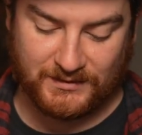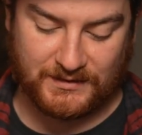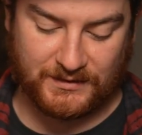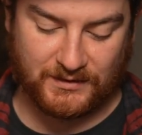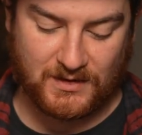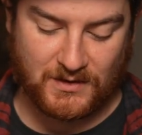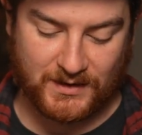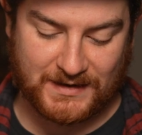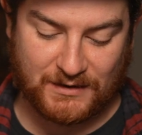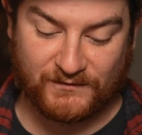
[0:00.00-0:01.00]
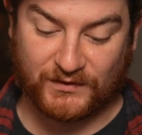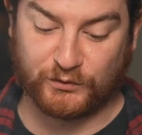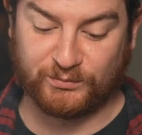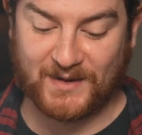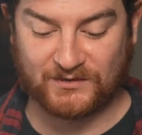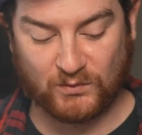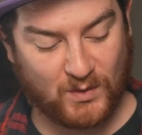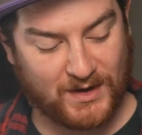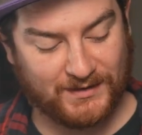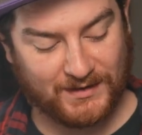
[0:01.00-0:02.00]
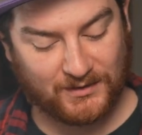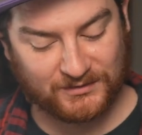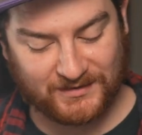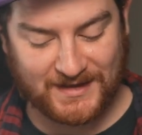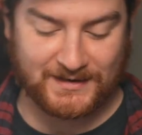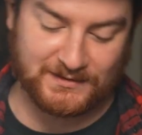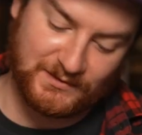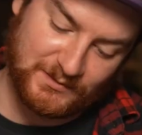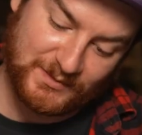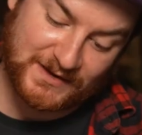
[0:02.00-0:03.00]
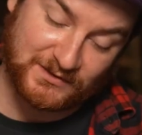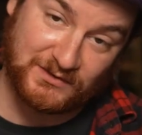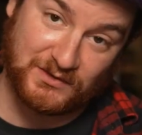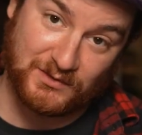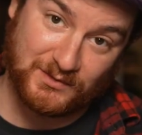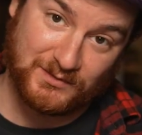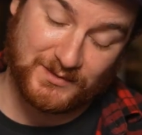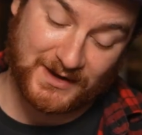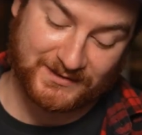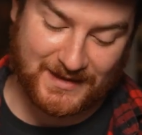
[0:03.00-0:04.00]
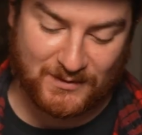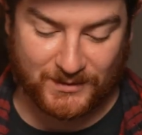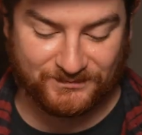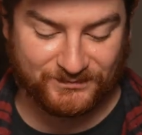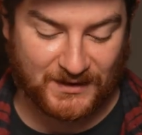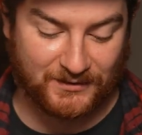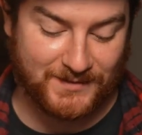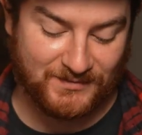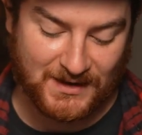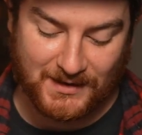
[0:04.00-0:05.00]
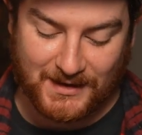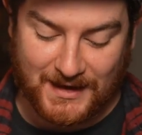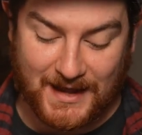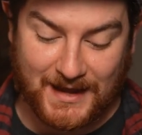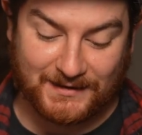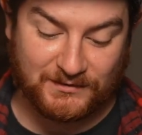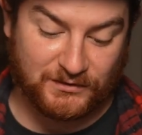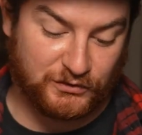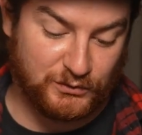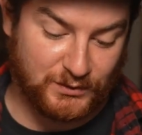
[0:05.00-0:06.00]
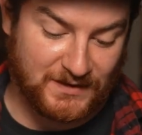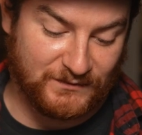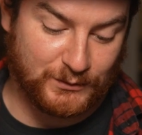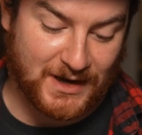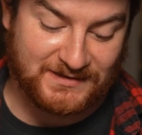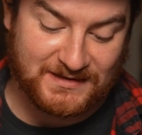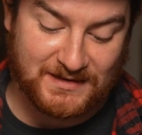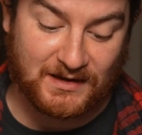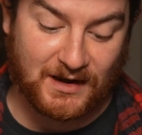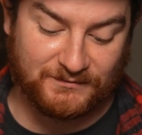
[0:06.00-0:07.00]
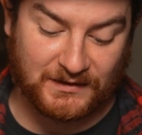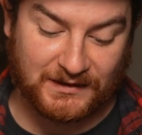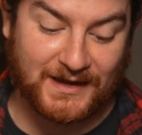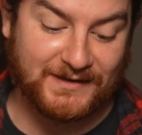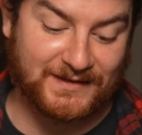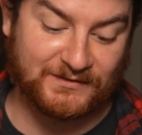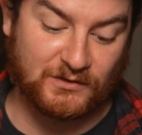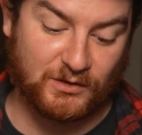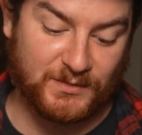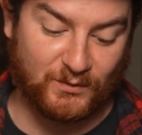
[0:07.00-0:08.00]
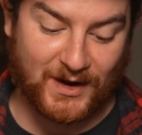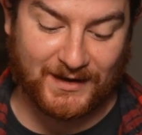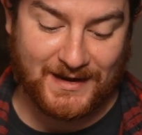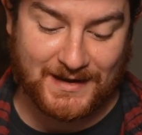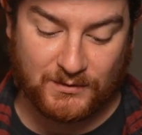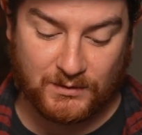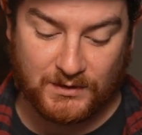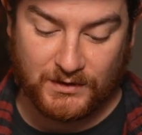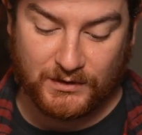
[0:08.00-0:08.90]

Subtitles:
There you go. And now if I switch back to 1, it goes to that, back to 2, back to that one, all right? And to give you an idea of the light that's on me right now,